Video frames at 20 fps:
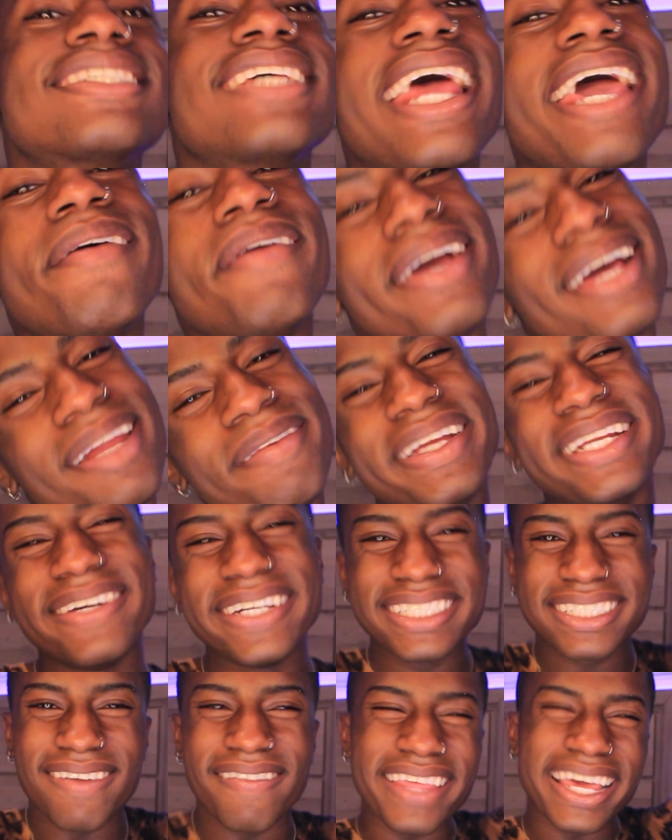Today we're gonna be
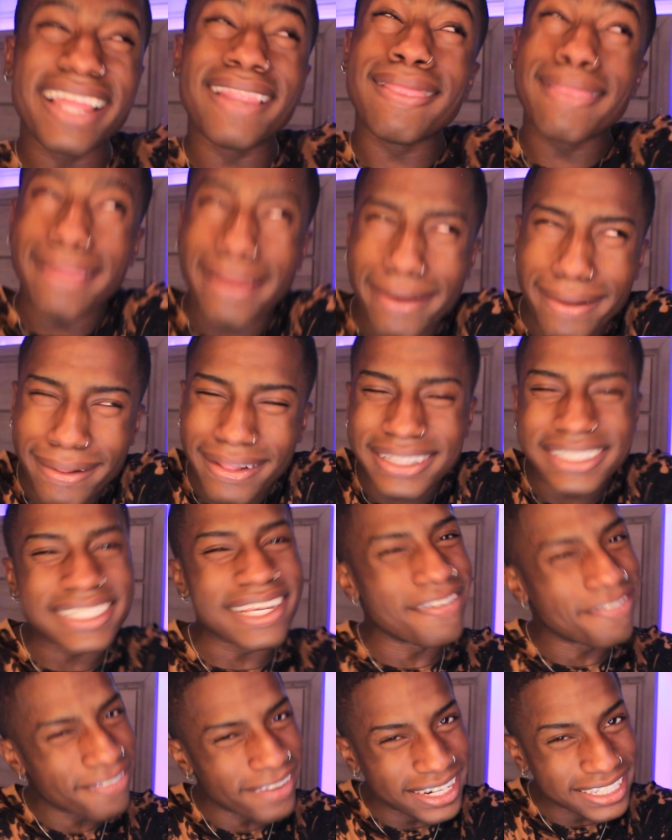doing something a little
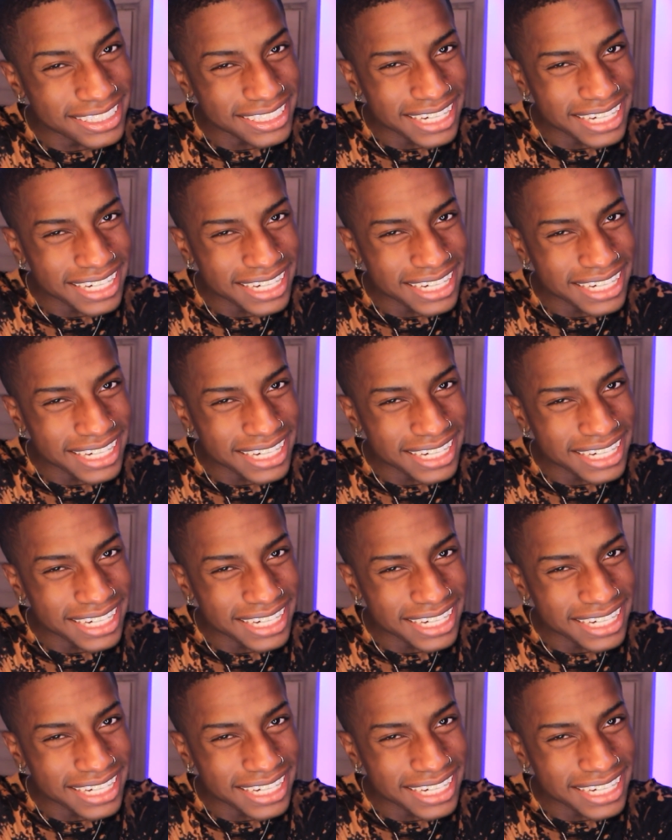different